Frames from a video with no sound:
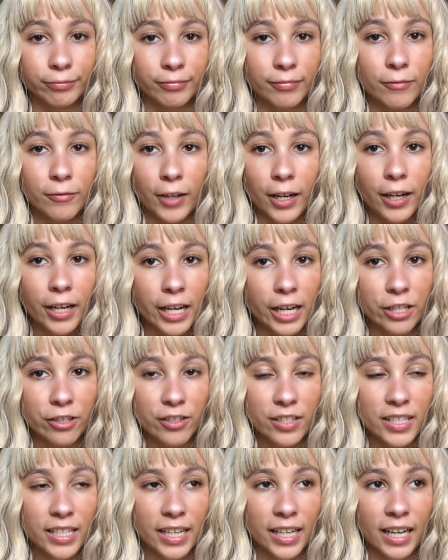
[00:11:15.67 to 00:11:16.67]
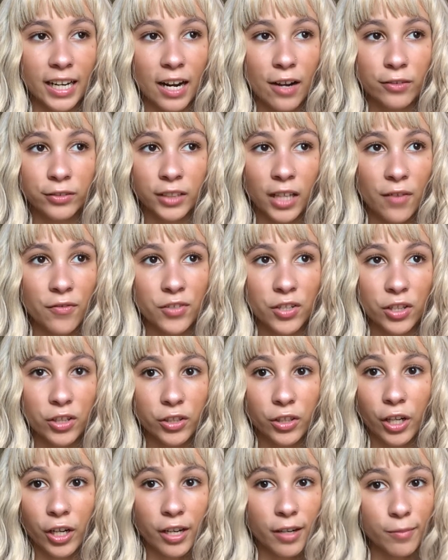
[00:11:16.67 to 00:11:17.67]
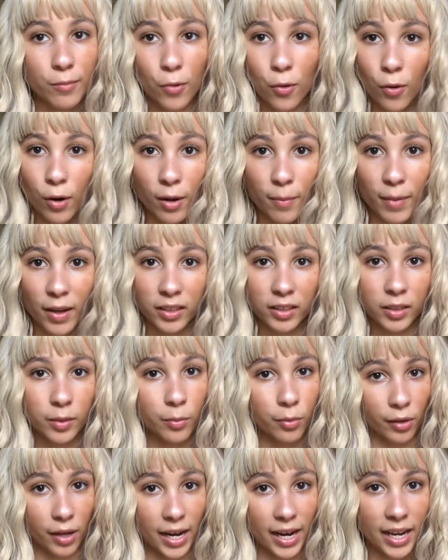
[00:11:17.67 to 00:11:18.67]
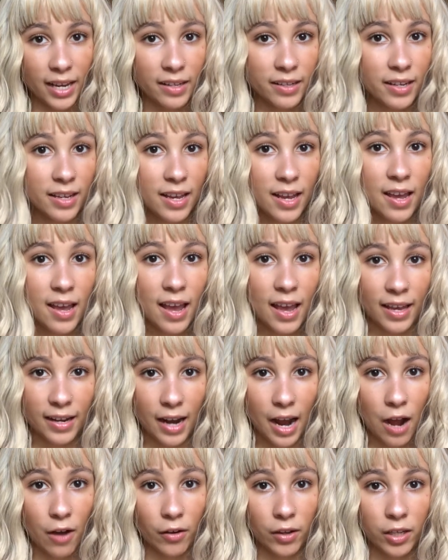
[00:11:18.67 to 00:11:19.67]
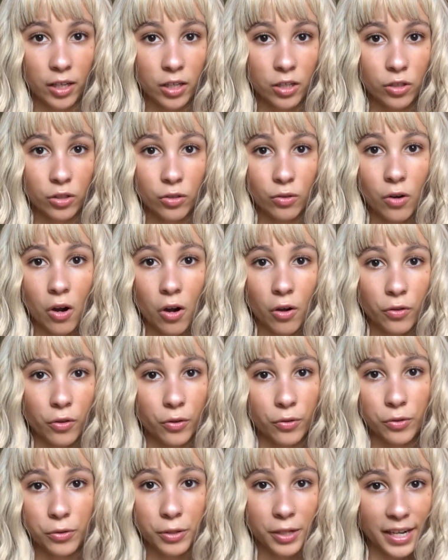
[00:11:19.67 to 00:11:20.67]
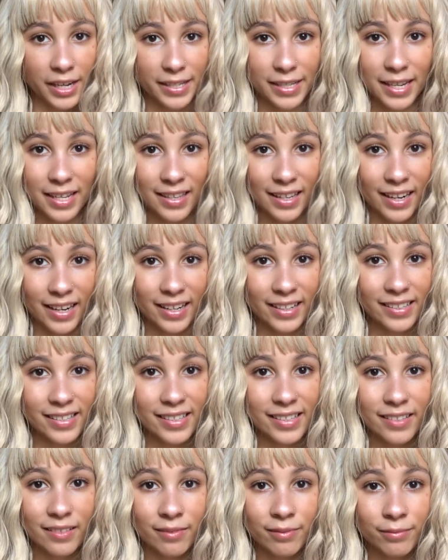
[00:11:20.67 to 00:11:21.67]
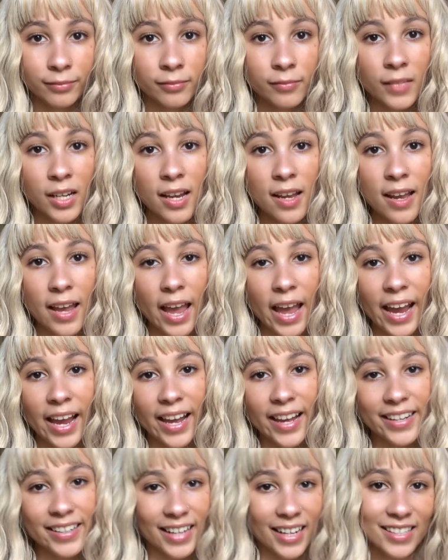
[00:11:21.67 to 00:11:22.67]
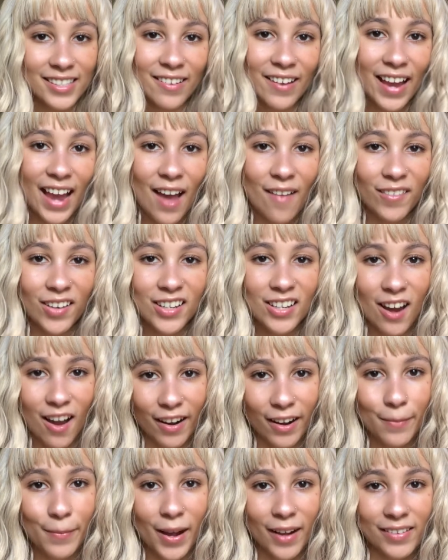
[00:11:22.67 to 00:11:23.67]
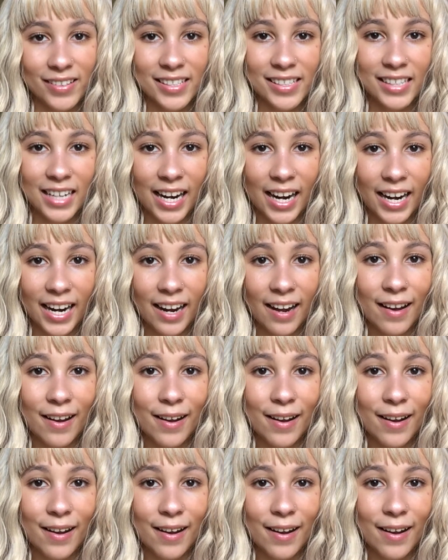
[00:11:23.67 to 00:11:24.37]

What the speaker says: interesting, and I would love to learn more about the brain and how it can do all those crazy things. And that's all I have to talk about today.